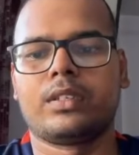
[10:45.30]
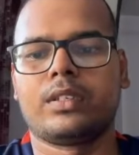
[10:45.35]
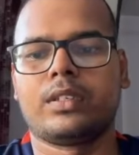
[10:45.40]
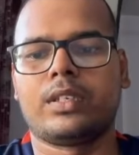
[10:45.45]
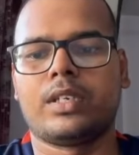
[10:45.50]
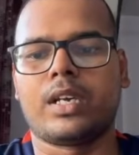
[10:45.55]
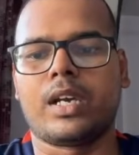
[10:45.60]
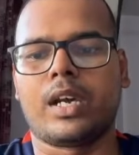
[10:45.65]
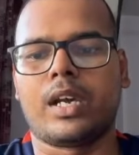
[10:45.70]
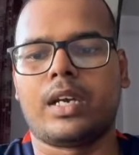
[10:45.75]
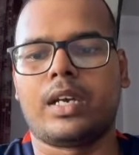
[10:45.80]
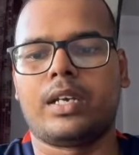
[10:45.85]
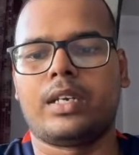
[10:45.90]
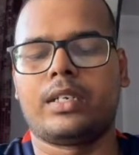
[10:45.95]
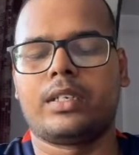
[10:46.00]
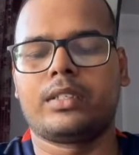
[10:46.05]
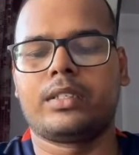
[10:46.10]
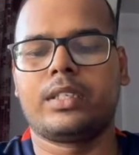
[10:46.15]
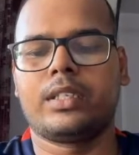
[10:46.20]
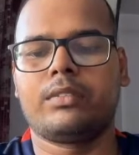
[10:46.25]

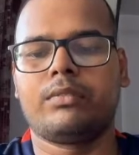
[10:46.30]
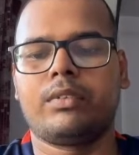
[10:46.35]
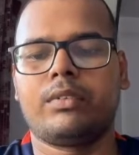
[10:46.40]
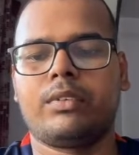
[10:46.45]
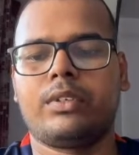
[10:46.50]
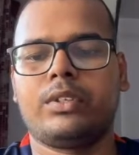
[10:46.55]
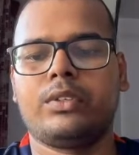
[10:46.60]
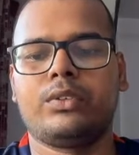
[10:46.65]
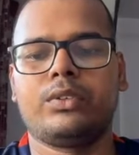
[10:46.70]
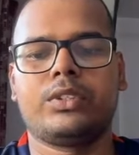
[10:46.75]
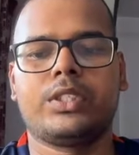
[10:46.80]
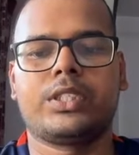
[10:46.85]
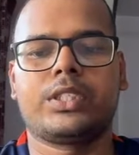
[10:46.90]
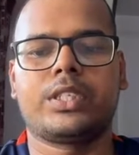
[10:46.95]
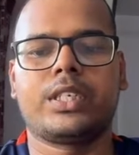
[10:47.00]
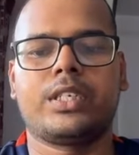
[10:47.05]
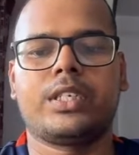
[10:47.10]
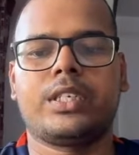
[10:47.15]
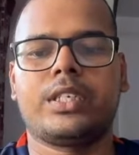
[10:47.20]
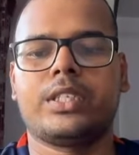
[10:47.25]
and then we will use
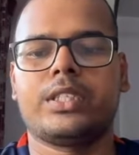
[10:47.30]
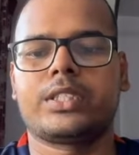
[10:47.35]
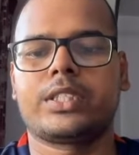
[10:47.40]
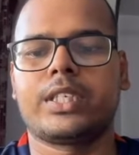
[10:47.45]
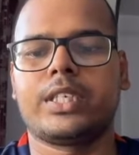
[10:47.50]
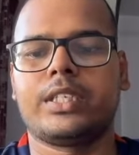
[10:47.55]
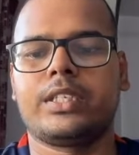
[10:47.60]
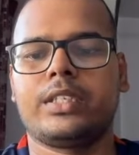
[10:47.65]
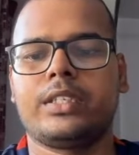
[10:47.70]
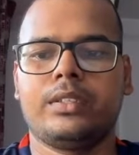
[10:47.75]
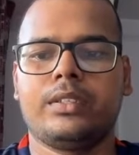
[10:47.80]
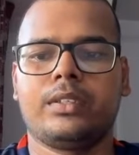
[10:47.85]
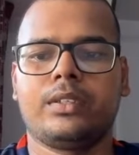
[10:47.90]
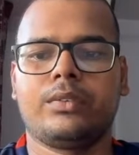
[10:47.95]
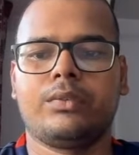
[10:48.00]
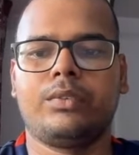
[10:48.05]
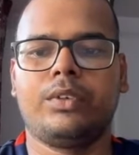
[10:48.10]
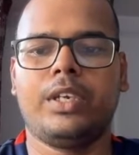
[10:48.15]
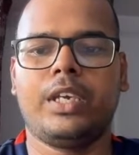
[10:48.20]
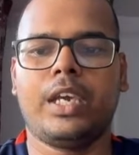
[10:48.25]
standard scaler.
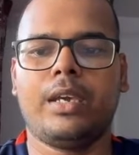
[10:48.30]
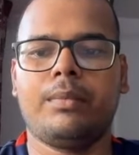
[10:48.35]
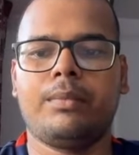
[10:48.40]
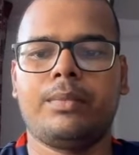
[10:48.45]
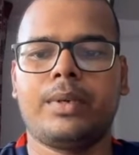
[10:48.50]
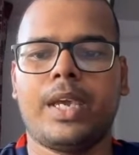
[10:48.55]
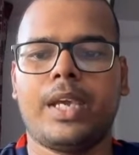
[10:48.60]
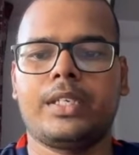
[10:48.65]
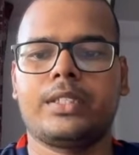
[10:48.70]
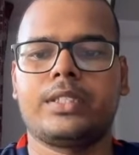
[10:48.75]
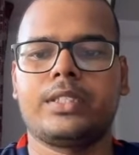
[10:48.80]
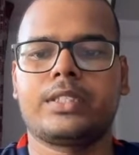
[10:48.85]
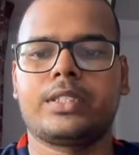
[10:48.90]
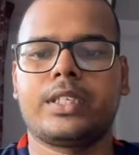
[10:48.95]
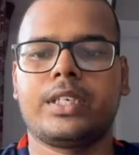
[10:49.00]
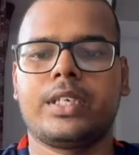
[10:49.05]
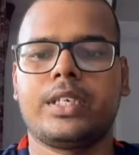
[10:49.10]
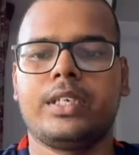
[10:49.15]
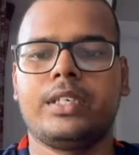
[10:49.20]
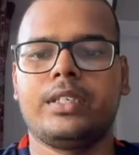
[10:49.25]
We have X
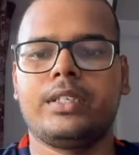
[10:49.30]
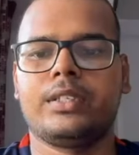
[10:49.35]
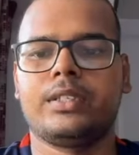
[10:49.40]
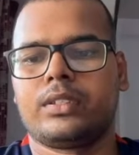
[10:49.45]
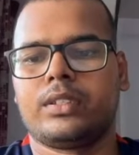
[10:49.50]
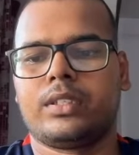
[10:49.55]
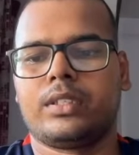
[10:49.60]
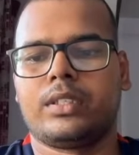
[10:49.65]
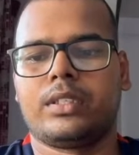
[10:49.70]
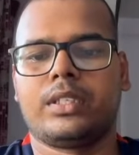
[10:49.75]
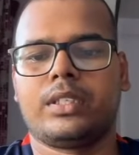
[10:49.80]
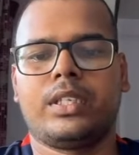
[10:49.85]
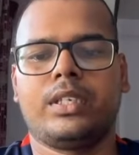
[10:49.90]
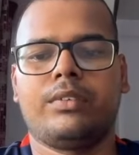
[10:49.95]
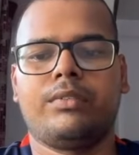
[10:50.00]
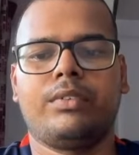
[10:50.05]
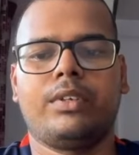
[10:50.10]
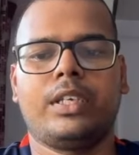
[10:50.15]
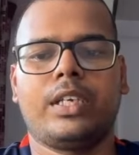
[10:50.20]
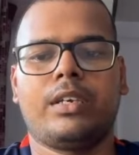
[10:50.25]
scaled, then
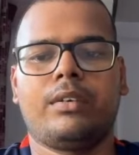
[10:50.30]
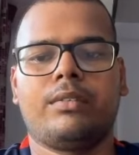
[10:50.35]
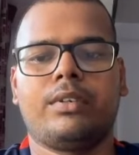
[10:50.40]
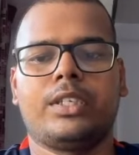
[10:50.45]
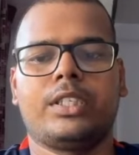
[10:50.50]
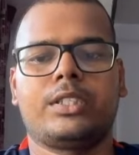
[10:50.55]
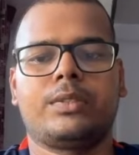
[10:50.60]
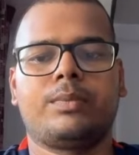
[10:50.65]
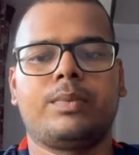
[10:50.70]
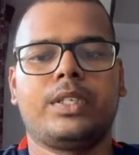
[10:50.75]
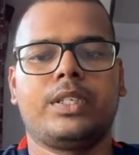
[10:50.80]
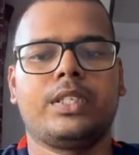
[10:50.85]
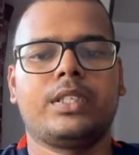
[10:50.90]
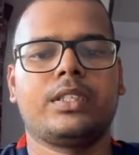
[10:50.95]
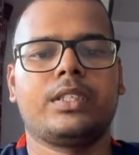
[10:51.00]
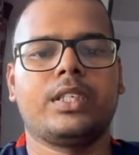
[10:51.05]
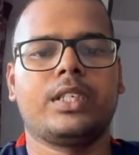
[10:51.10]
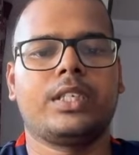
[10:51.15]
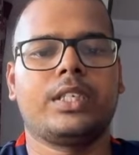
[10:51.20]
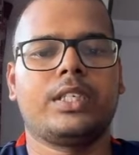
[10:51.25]
we have splitting
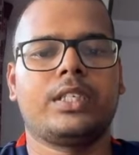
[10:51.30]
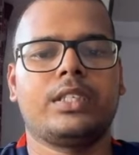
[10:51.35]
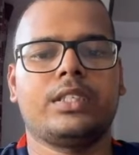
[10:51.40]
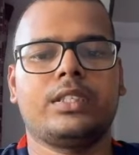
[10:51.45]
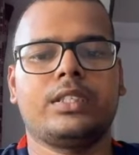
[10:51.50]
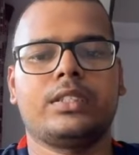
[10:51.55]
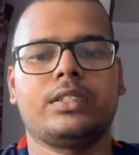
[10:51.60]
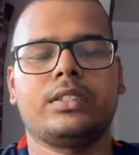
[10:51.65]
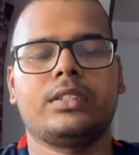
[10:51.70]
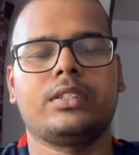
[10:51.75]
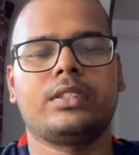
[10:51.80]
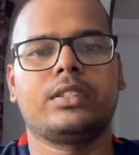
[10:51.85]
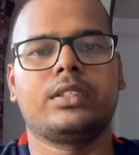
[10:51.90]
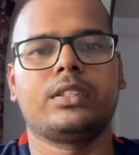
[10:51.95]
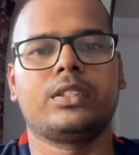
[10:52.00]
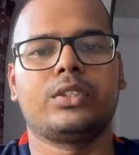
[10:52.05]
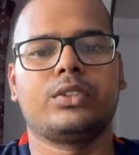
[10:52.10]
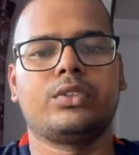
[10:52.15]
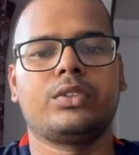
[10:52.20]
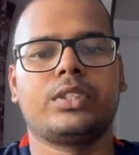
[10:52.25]
the data
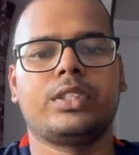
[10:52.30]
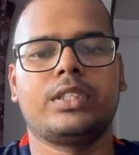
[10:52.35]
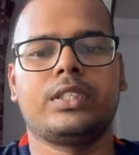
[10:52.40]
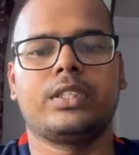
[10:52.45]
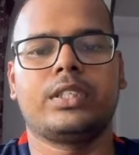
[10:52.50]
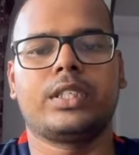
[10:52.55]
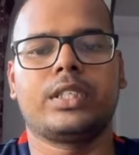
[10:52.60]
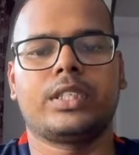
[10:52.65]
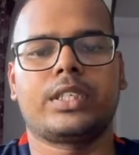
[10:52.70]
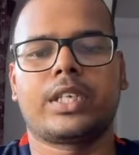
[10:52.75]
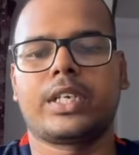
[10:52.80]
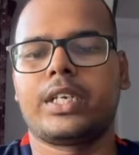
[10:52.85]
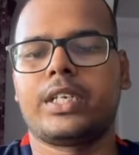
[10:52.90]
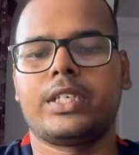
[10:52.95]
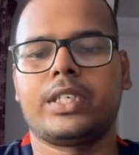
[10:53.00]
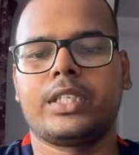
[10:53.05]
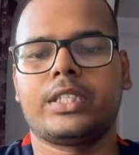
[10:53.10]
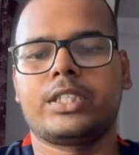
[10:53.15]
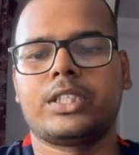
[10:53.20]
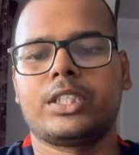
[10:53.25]
using train
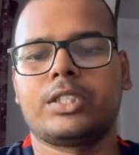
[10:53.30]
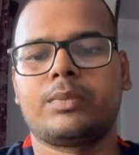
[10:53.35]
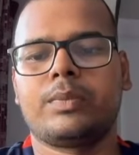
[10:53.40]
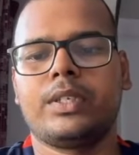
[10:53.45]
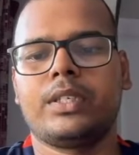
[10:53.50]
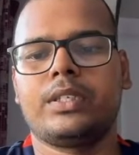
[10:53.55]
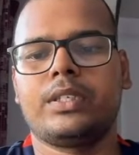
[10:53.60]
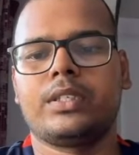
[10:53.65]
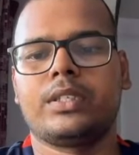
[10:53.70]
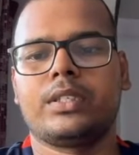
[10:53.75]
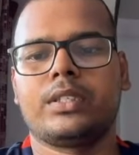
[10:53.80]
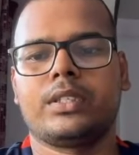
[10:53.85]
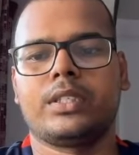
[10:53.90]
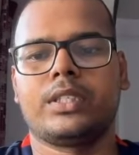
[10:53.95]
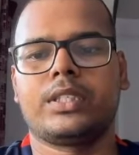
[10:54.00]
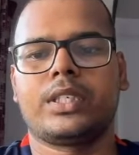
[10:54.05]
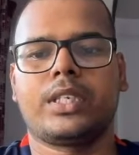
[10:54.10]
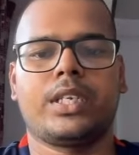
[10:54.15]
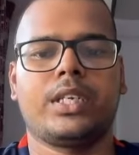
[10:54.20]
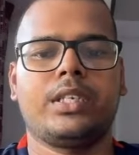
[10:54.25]
test split. This
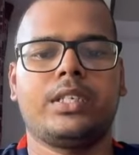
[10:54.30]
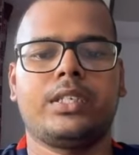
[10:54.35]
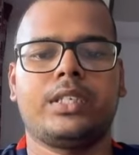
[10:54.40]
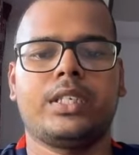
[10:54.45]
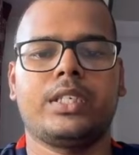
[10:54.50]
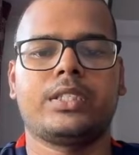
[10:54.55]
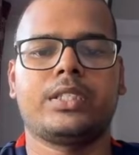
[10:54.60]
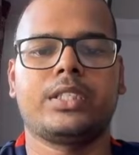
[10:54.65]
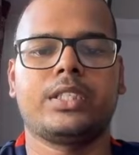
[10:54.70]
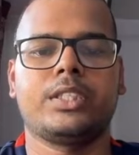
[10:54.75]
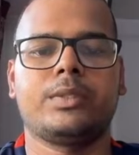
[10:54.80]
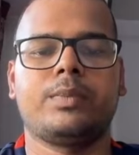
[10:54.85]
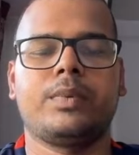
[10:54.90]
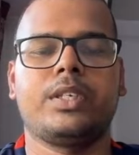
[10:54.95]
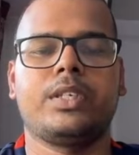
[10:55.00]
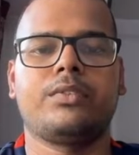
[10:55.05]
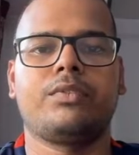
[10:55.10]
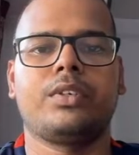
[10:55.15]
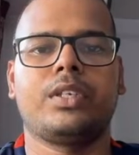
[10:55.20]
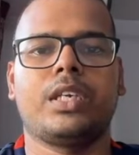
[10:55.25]
train test
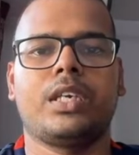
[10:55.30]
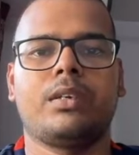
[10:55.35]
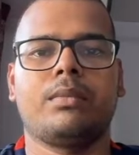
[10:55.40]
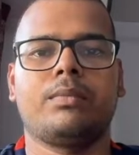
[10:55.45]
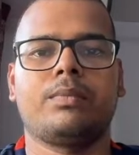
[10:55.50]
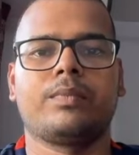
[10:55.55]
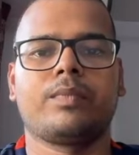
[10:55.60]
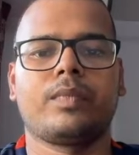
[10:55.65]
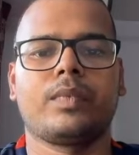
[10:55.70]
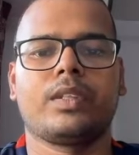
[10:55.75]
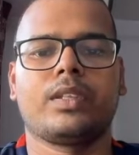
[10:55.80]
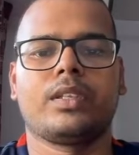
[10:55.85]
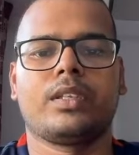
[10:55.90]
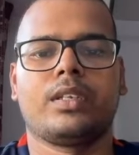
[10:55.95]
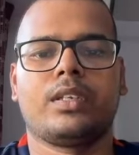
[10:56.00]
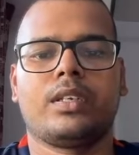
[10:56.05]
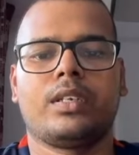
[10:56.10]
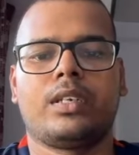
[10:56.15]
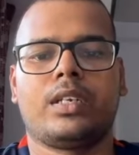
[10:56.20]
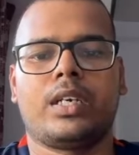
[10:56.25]
split we have
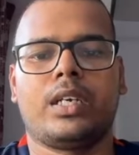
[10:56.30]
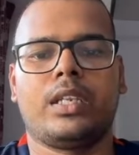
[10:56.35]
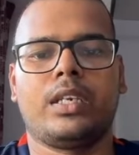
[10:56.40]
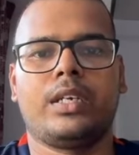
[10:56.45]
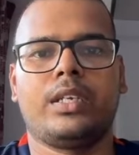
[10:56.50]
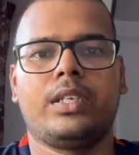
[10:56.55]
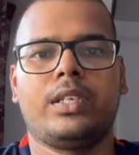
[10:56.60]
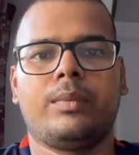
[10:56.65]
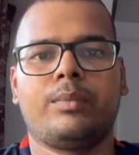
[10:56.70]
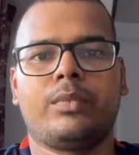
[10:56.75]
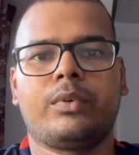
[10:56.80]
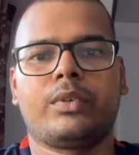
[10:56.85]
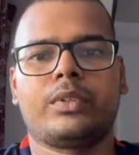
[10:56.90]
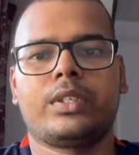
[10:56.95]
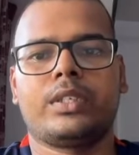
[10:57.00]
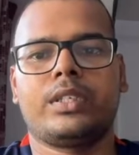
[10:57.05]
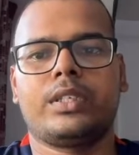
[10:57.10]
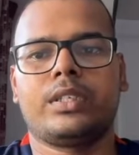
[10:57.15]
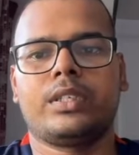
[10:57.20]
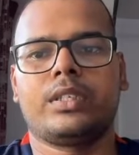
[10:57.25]
already
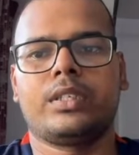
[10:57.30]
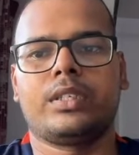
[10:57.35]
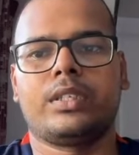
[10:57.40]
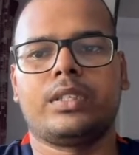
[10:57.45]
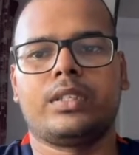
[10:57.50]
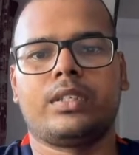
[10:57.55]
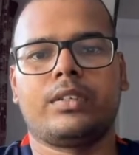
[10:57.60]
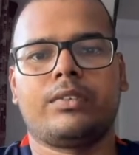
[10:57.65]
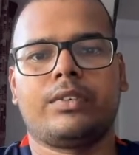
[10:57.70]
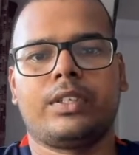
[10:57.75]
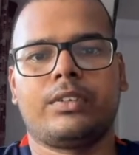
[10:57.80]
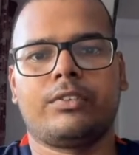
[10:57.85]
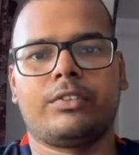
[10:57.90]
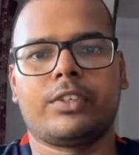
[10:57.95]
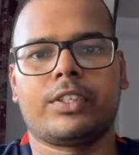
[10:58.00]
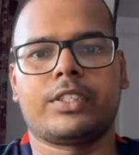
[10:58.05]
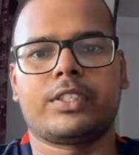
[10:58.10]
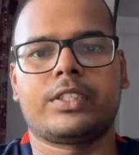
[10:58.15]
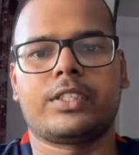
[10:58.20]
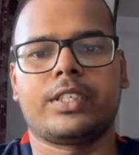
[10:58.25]
imported in the very
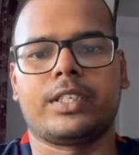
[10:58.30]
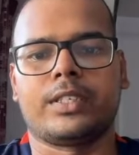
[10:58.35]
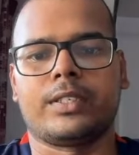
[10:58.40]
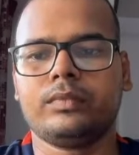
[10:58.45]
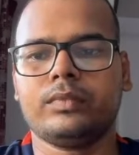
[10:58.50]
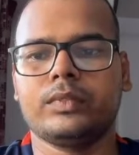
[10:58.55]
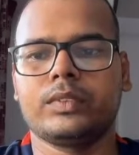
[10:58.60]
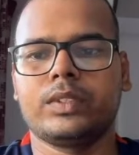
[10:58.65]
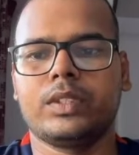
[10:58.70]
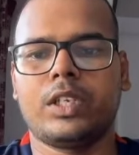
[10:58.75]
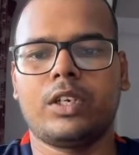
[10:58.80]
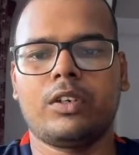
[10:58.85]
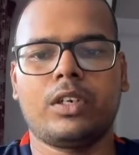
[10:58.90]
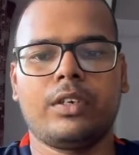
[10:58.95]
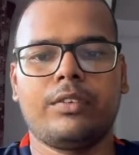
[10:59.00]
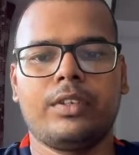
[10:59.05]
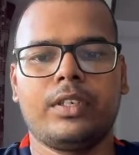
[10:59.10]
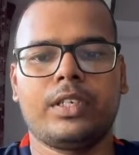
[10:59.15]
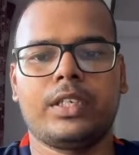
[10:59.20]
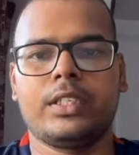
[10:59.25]
first cell. Now I
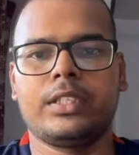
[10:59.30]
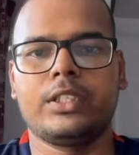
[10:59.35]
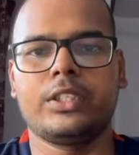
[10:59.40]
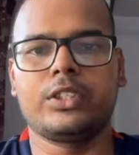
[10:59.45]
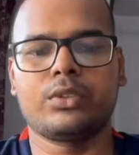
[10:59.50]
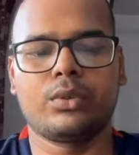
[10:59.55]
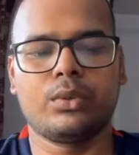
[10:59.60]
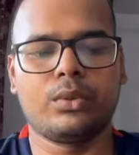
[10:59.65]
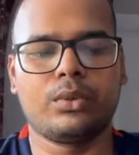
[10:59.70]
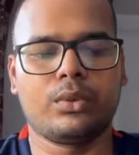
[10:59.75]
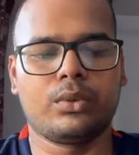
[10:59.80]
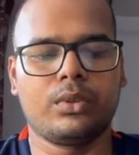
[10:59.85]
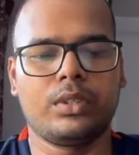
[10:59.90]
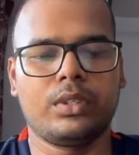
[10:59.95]
will run this code,